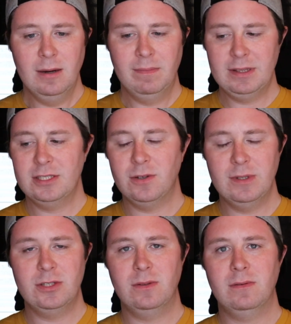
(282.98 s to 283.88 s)
But this
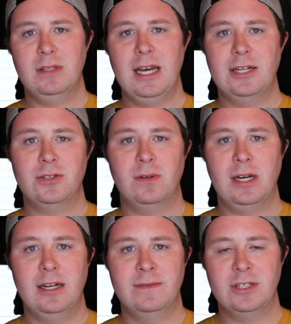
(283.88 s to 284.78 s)
original theatrical
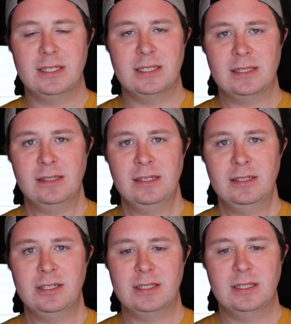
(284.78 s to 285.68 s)
cut of Justice
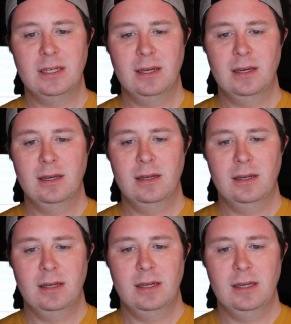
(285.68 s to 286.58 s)
League
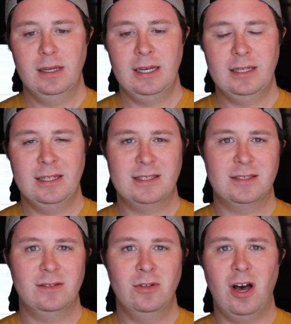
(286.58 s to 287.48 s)

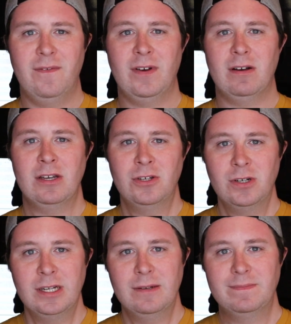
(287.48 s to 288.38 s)
it's not very
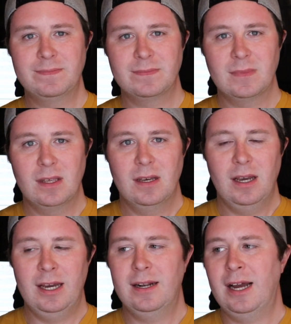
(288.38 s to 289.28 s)
good.
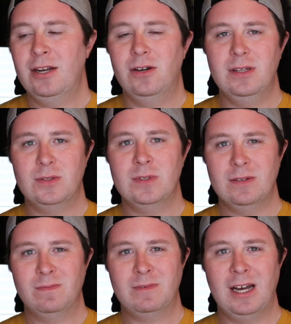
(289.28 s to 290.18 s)
And I know this was
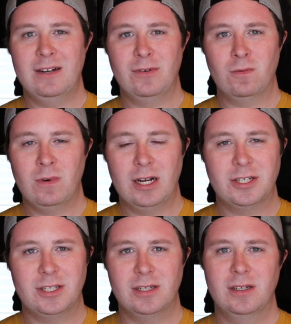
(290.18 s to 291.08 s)
a kind of a
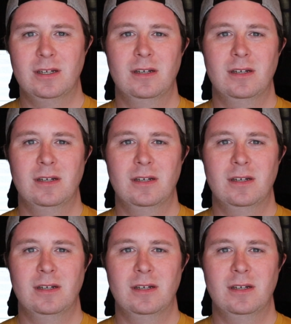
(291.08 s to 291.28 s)
rushed